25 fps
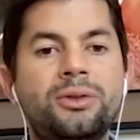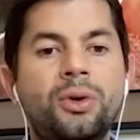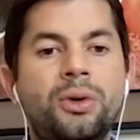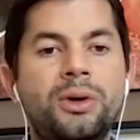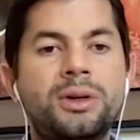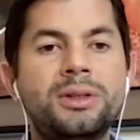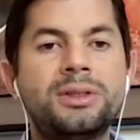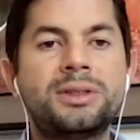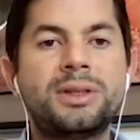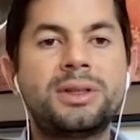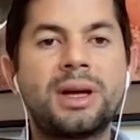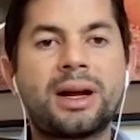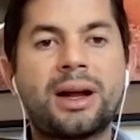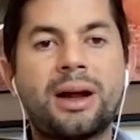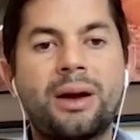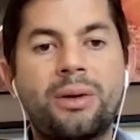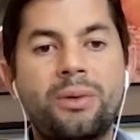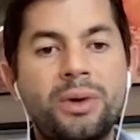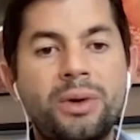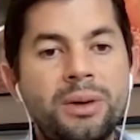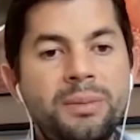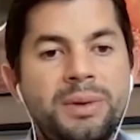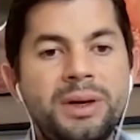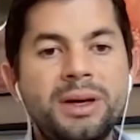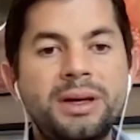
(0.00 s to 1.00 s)
towards the
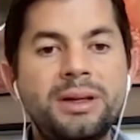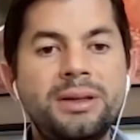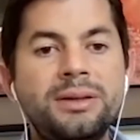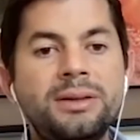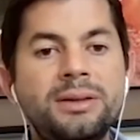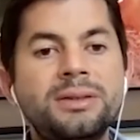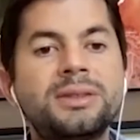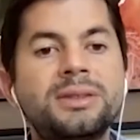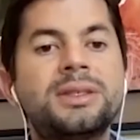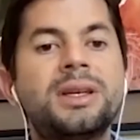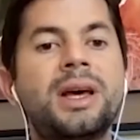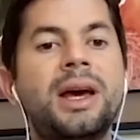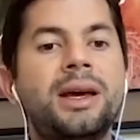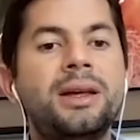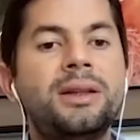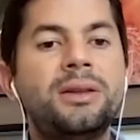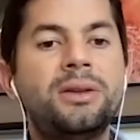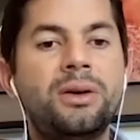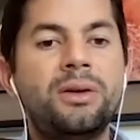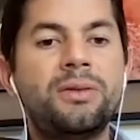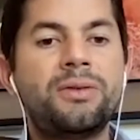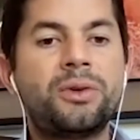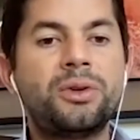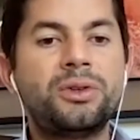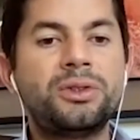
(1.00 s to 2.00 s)
Caribbean side
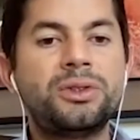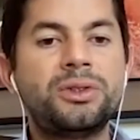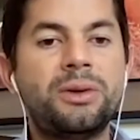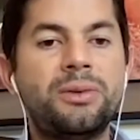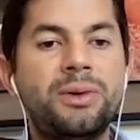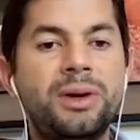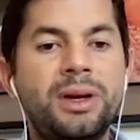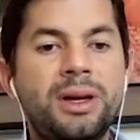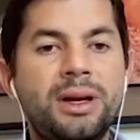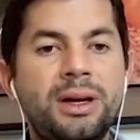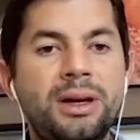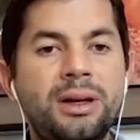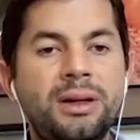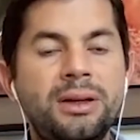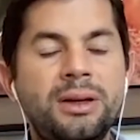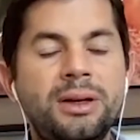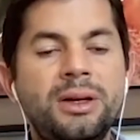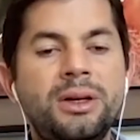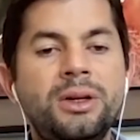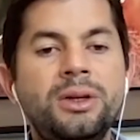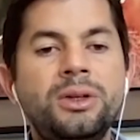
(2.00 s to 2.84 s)
of Costa Rica.